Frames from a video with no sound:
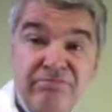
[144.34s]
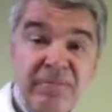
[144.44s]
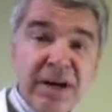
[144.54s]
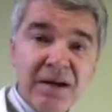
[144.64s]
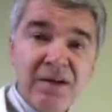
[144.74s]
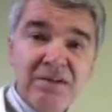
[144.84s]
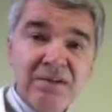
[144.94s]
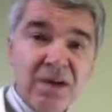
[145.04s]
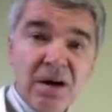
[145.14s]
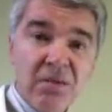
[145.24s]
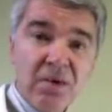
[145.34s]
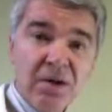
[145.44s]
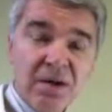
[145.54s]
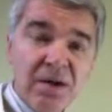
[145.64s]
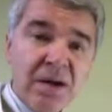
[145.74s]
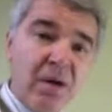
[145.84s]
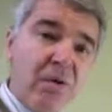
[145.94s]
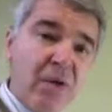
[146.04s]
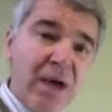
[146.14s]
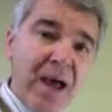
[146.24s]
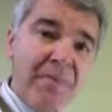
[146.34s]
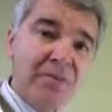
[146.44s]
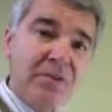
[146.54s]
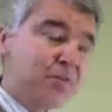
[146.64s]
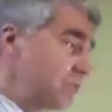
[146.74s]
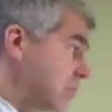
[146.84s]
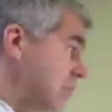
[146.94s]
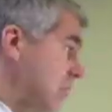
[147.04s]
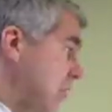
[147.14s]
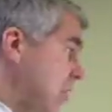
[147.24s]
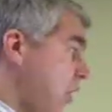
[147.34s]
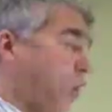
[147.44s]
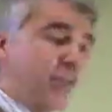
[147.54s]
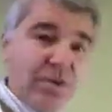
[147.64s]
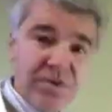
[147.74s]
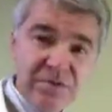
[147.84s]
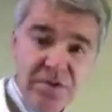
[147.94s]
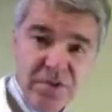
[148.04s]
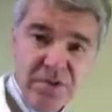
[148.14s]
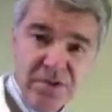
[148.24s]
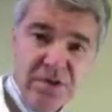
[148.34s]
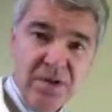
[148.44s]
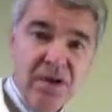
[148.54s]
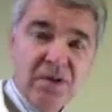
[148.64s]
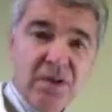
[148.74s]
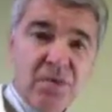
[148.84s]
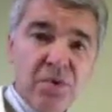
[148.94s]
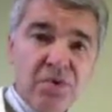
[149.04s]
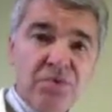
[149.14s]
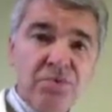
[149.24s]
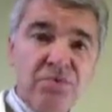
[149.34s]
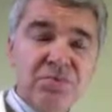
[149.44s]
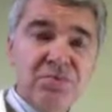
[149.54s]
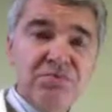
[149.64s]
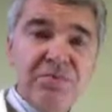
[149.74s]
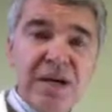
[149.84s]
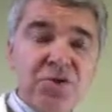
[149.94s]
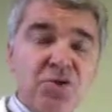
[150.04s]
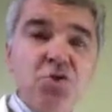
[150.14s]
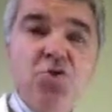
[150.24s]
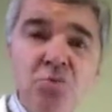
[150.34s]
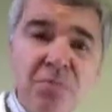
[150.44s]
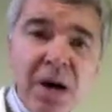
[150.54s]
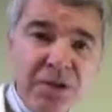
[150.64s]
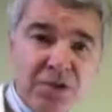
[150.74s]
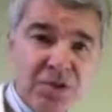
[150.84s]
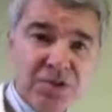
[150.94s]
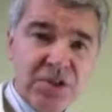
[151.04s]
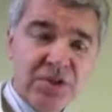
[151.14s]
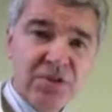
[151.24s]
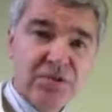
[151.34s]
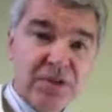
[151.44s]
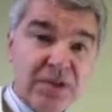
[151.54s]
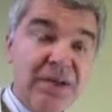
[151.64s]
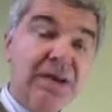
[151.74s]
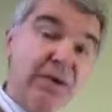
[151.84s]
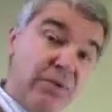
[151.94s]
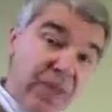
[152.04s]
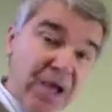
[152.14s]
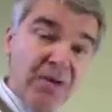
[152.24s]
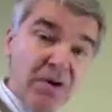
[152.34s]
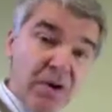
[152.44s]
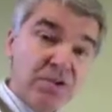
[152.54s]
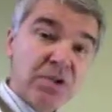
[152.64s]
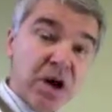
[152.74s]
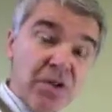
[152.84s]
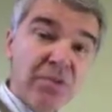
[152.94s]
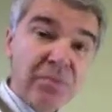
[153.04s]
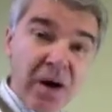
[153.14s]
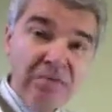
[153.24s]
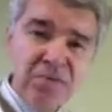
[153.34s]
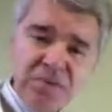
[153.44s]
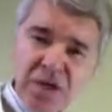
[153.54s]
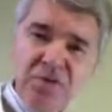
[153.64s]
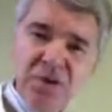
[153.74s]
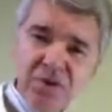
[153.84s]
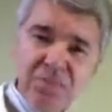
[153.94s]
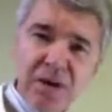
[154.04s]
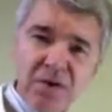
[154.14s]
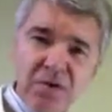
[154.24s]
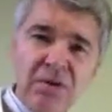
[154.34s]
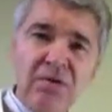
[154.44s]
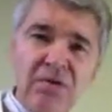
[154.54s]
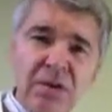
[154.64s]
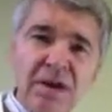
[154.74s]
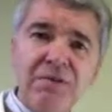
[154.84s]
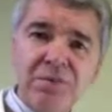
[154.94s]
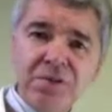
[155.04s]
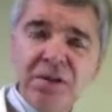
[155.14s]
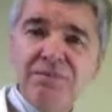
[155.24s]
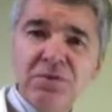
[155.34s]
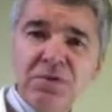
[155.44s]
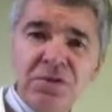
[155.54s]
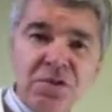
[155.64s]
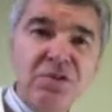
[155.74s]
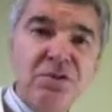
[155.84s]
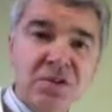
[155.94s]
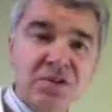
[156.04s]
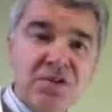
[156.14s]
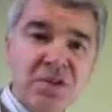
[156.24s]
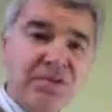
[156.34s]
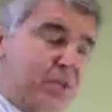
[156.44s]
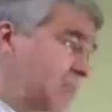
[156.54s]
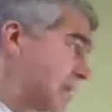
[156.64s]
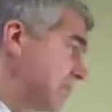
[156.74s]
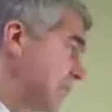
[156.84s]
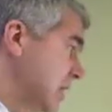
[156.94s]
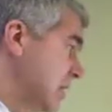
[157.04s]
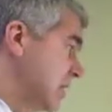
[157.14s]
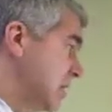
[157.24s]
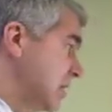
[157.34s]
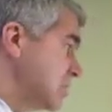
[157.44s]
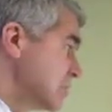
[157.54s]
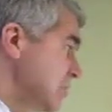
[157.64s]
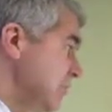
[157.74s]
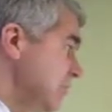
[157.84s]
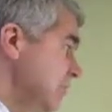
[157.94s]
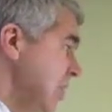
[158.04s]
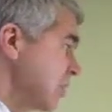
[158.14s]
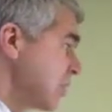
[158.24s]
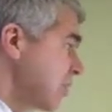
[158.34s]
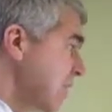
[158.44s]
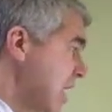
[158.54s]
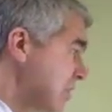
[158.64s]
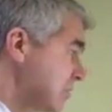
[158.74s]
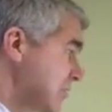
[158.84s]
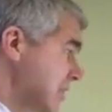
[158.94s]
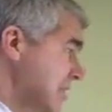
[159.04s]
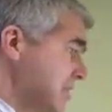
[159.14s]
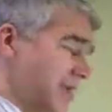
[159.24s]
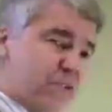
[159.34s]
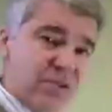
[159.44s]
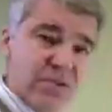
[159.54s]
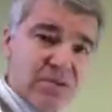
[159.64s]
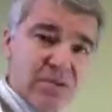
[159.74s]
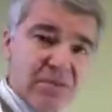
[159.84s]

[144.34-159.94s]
heck, it's not going to work. What happens if you overconvert? In other words, you make too much T3. Well, that can cause other problems, which I talked about earlier, like receptor resistance and stuff like that. So if you have a problem with this,